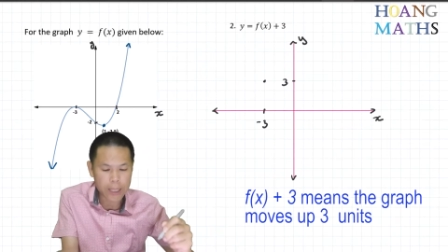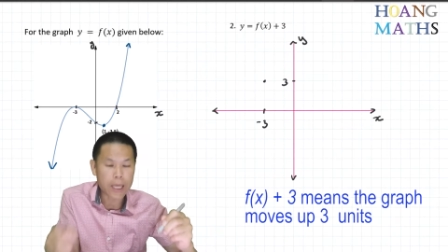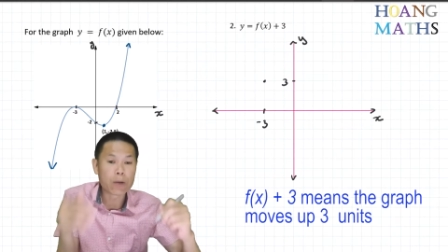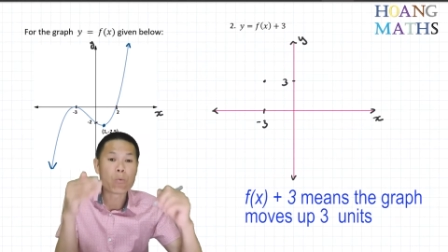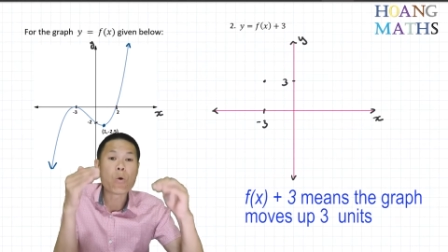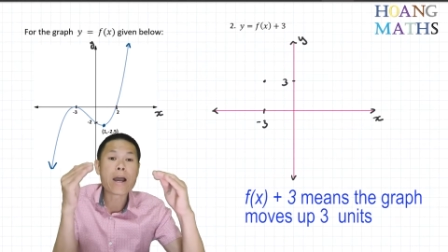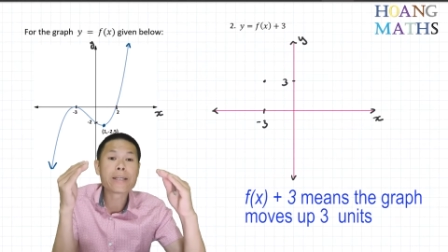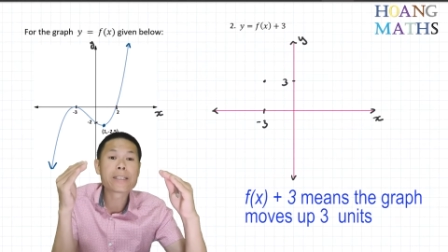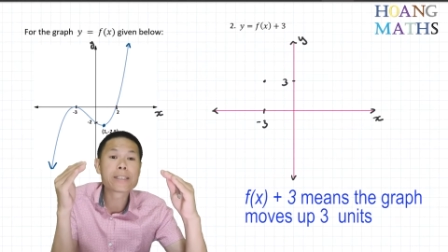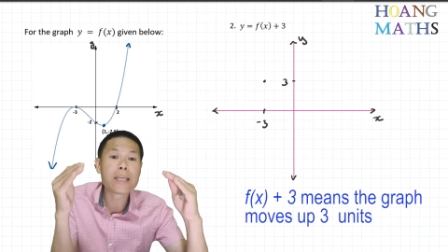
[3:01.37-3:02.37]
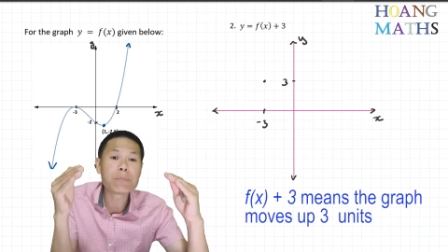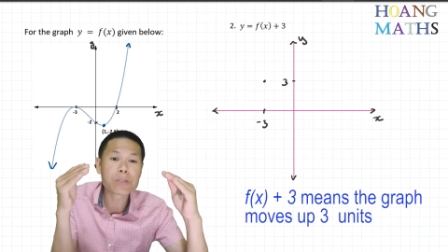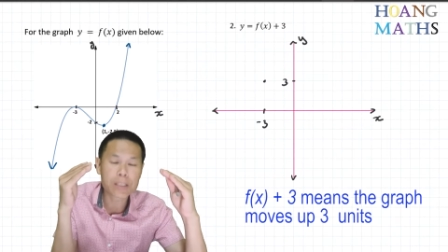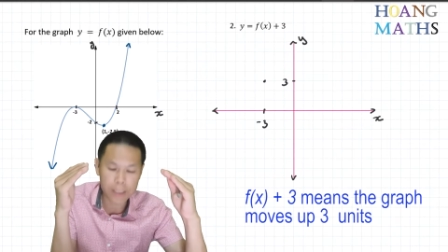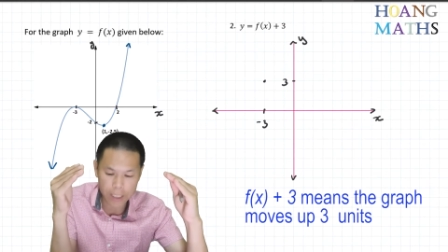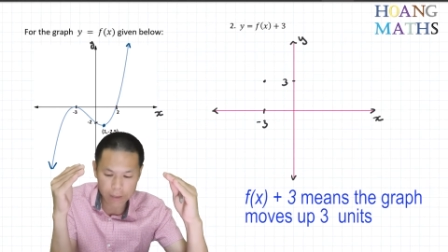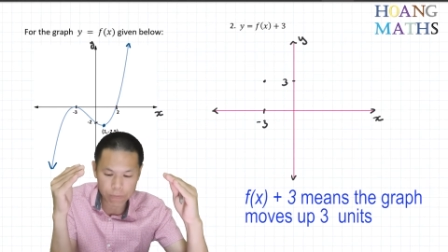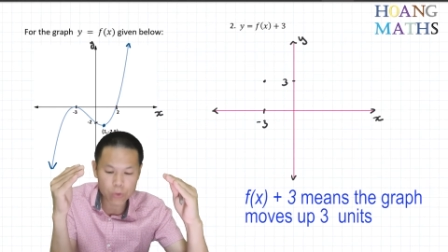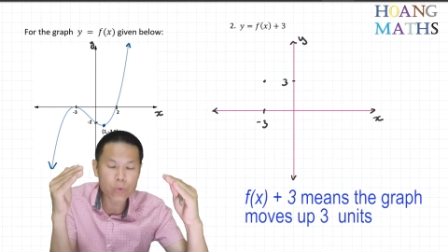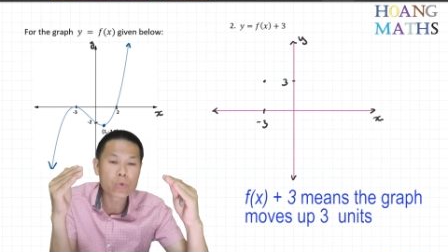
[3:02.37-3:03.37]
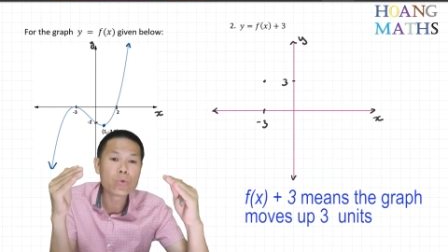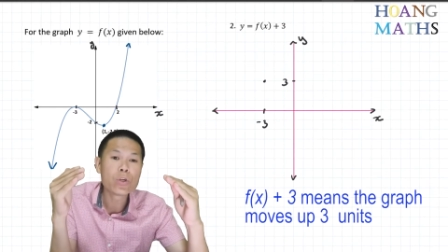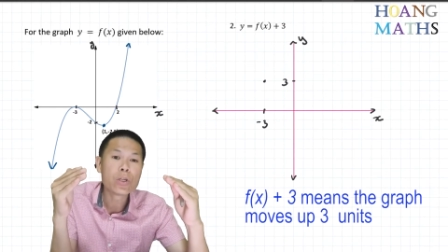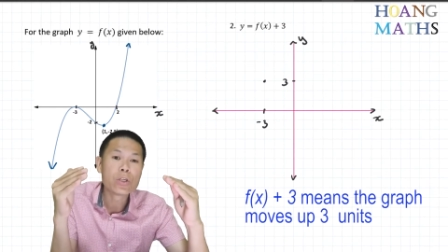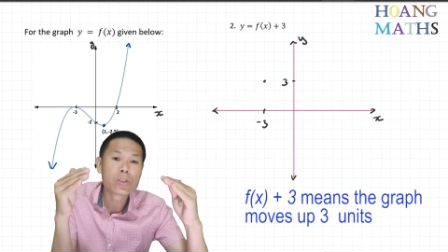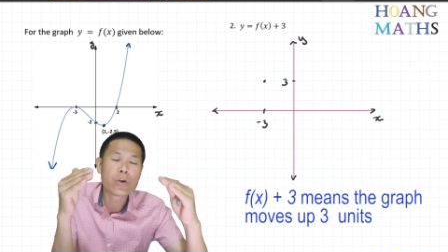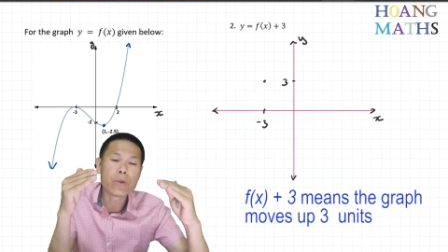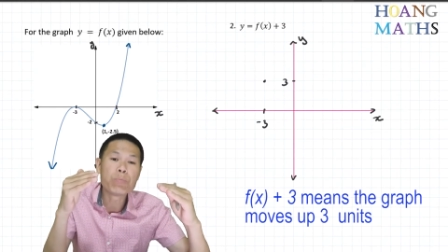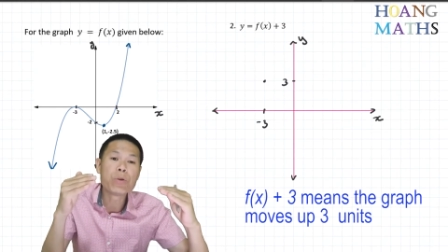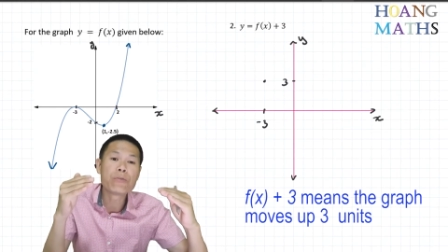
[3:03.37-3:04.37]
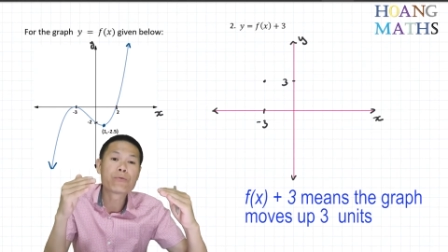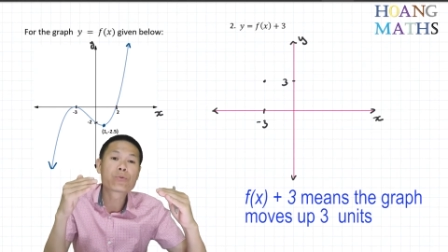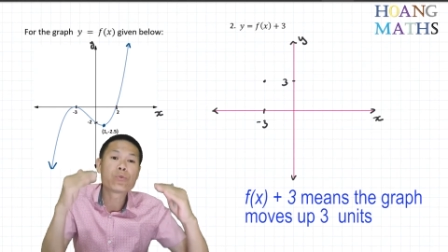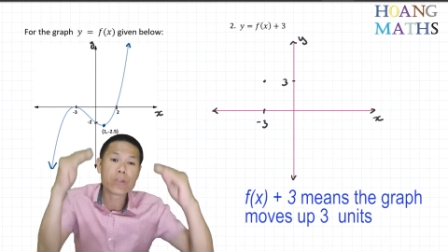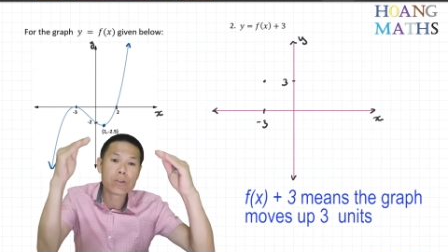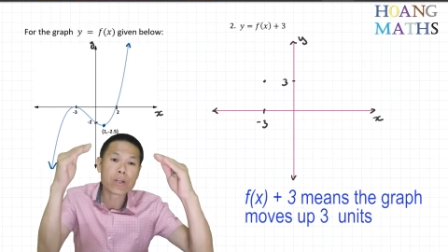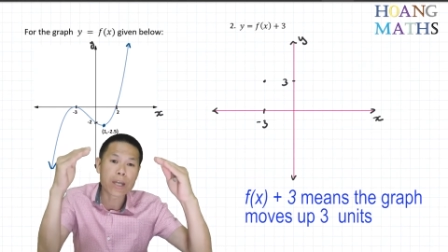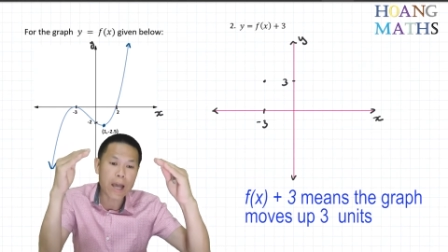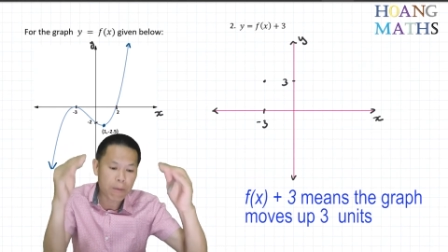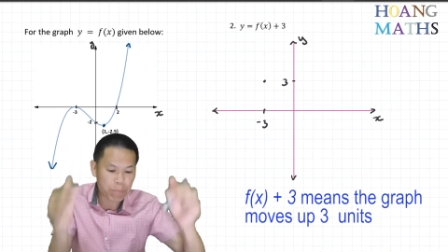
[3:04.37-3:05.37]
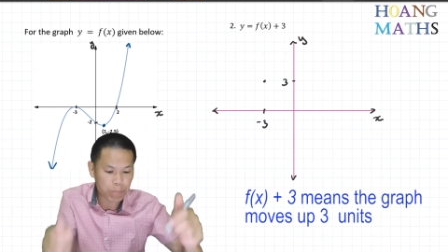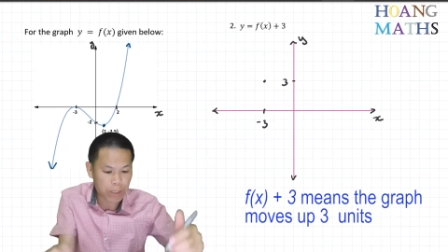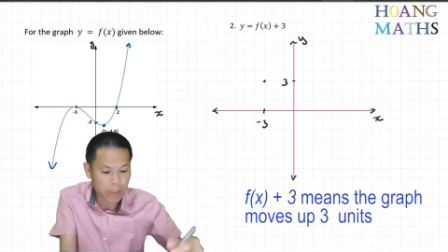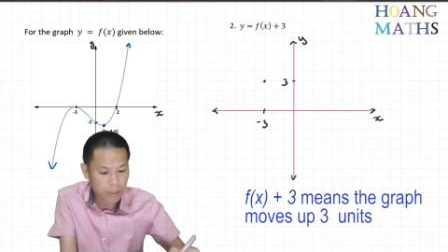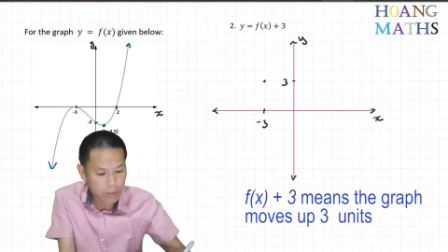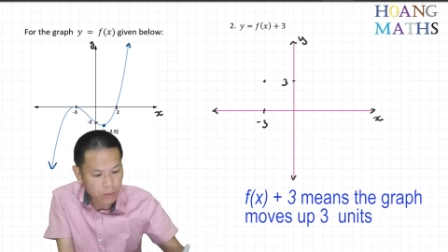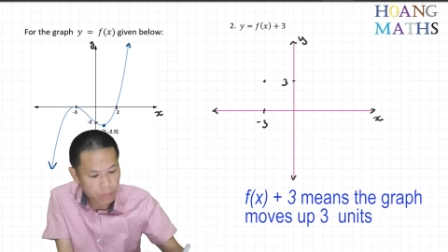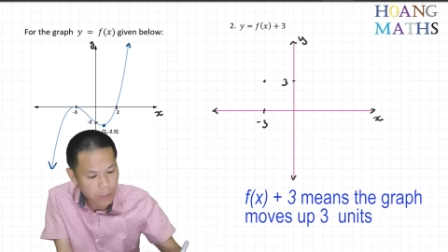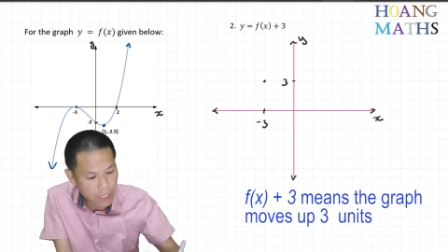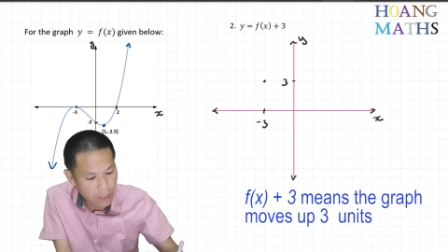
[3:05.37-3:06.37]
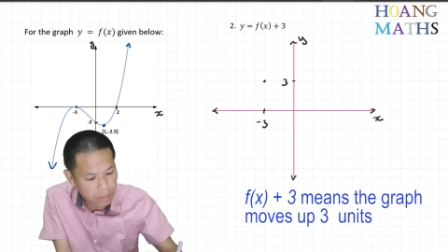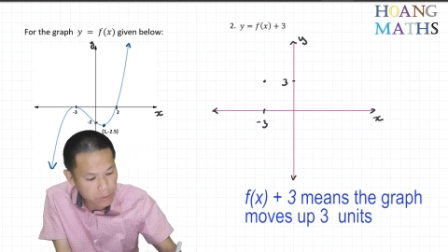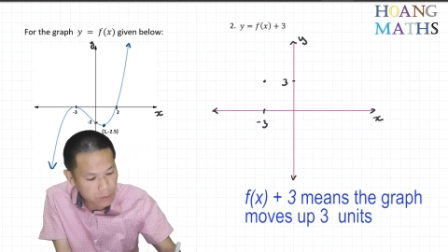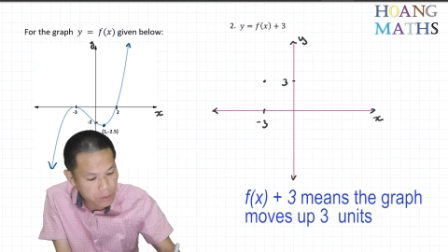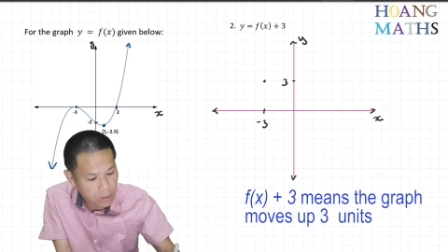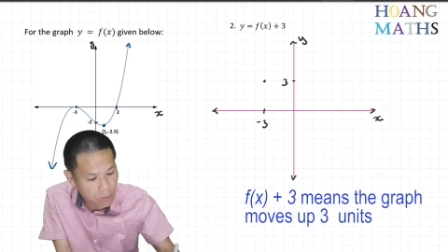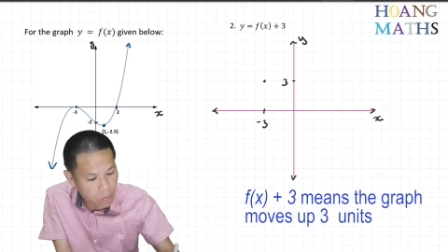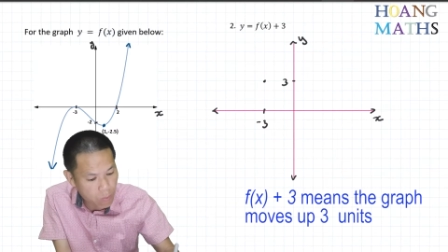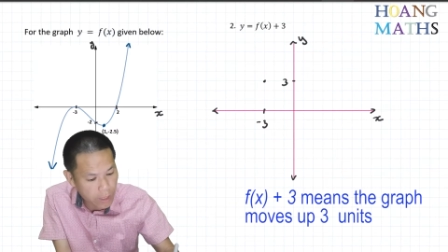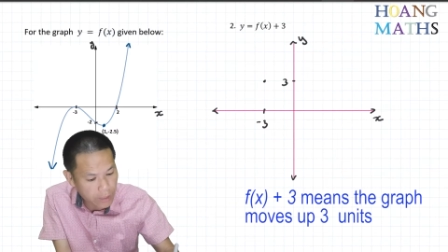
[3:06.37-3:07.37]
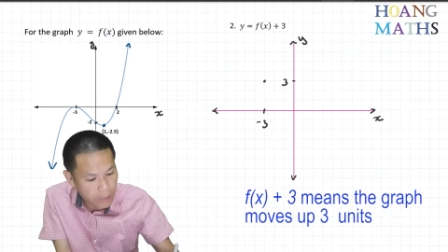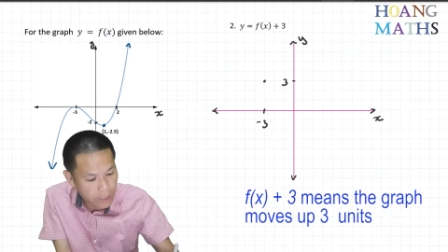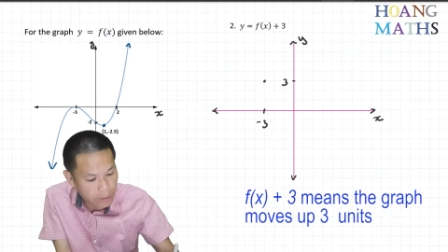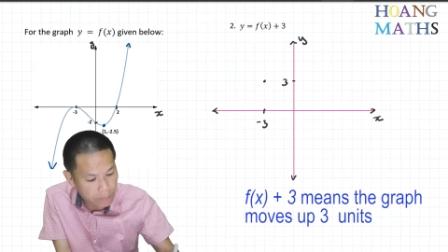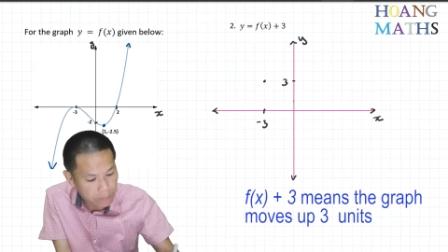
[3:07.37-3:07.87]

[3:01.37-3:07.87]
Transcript: then y-intercept is negative 2. So it moved 3 units up. So it becomes 1 here.